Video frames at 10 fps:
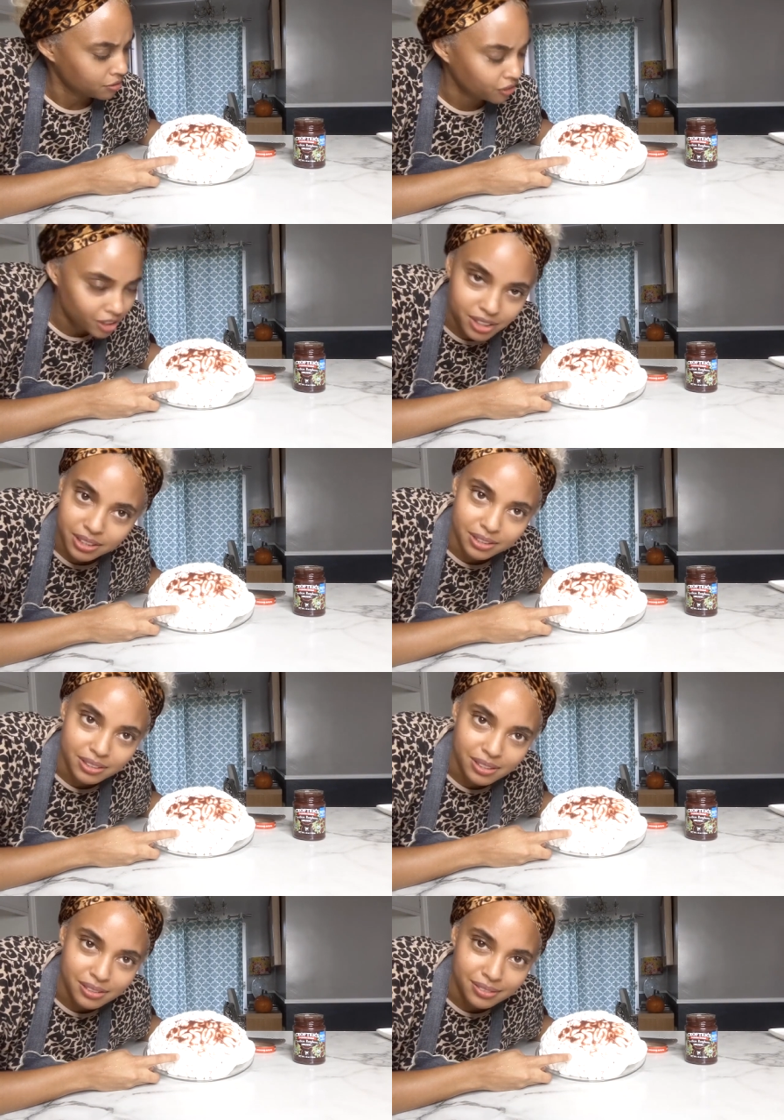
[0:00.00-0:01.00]

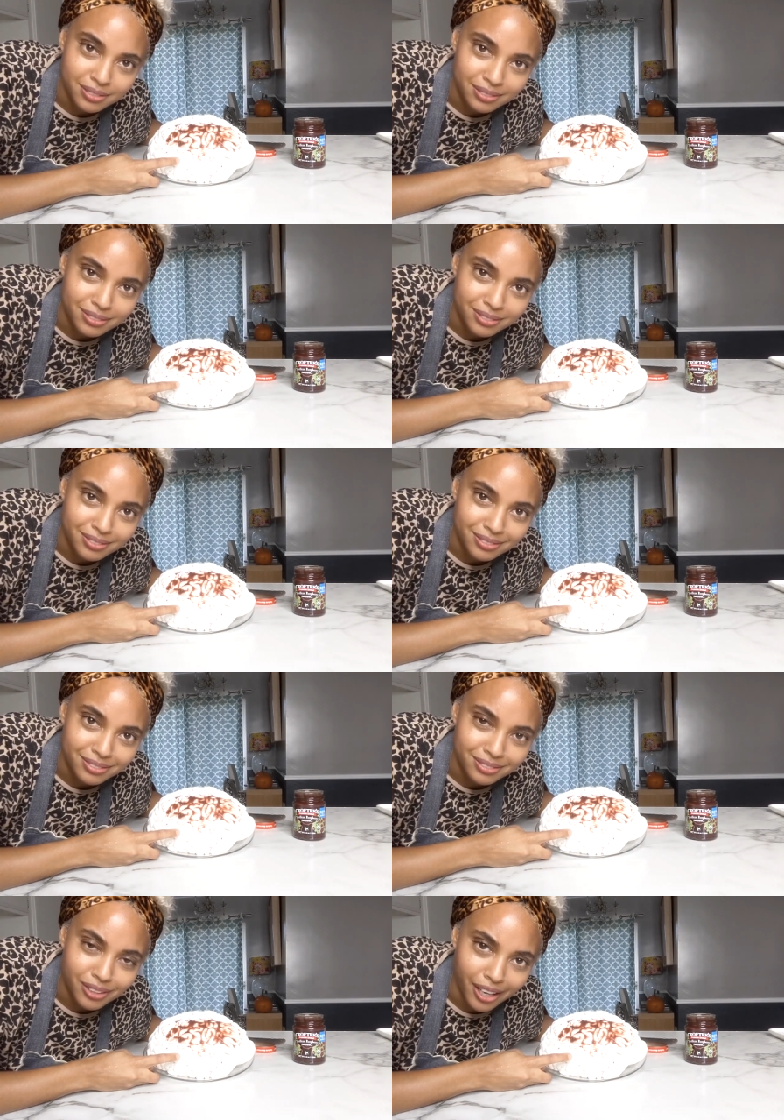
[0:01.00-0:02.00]
fondant
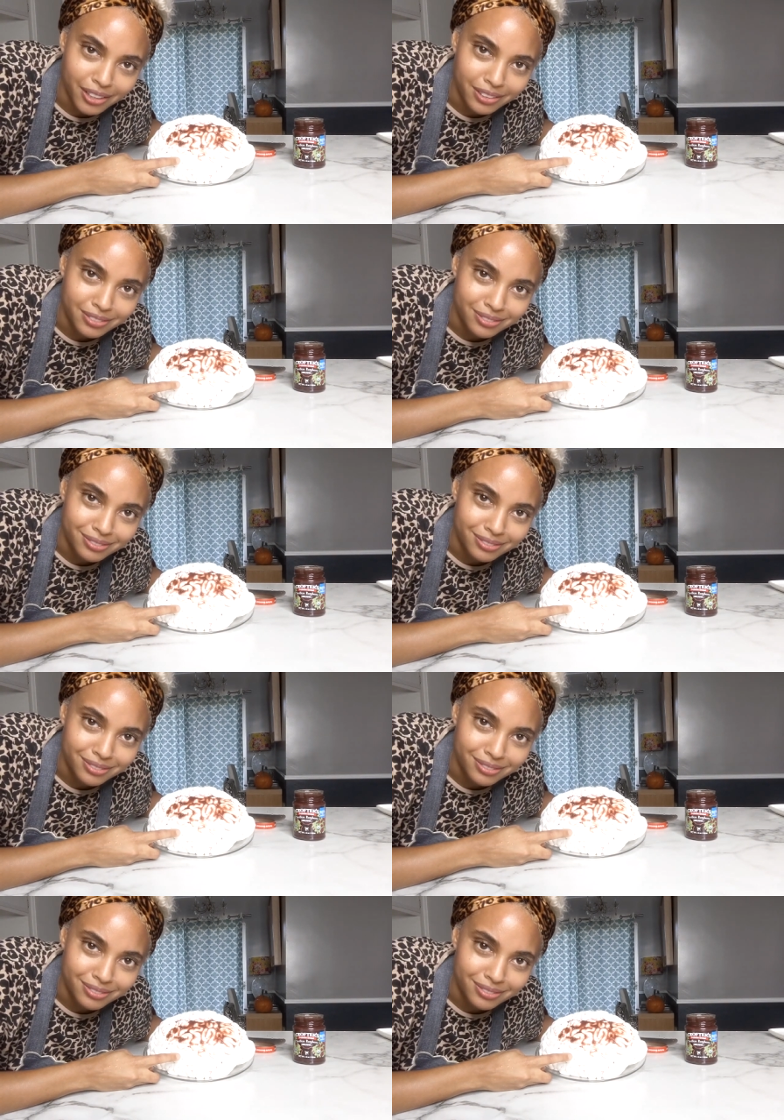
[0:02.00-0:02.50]
red.